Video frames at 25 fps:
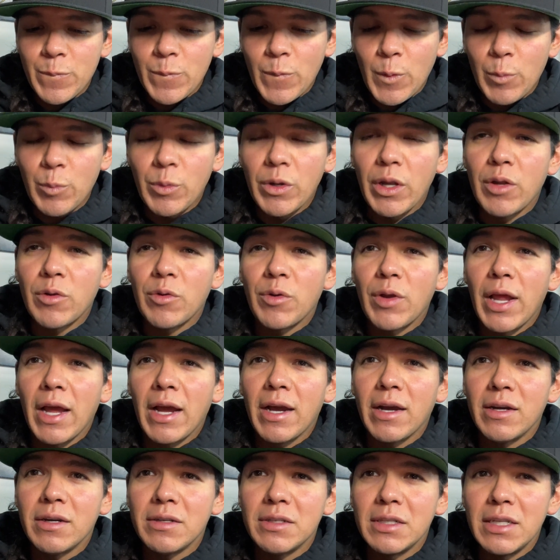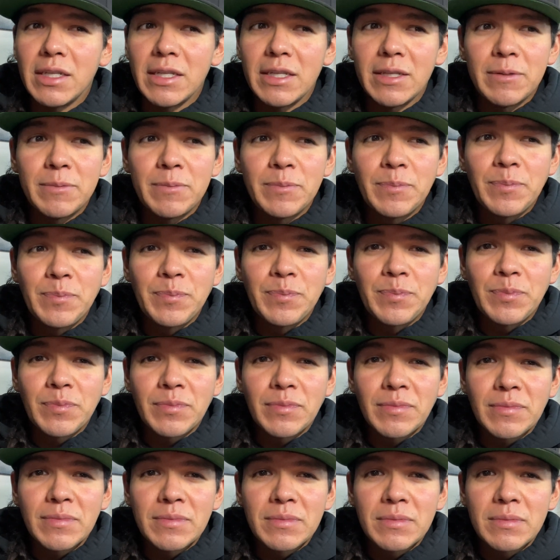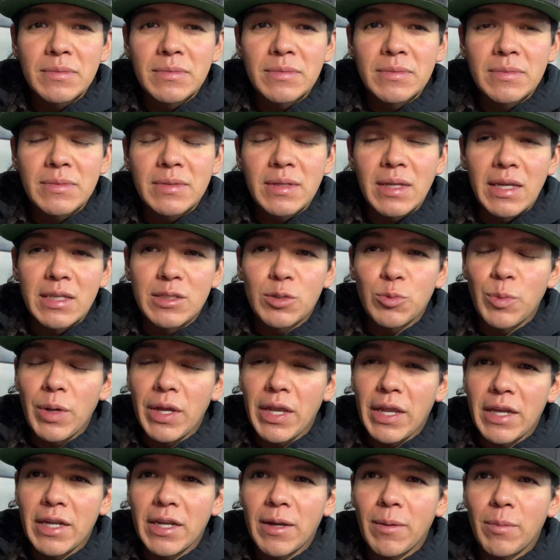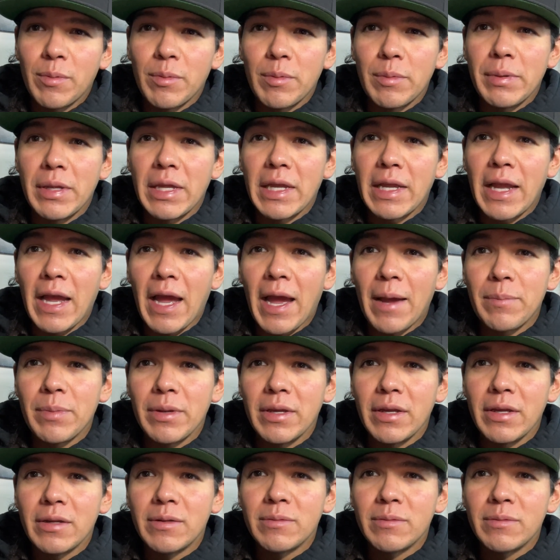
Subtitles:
When in reality, it's waking up and being happy.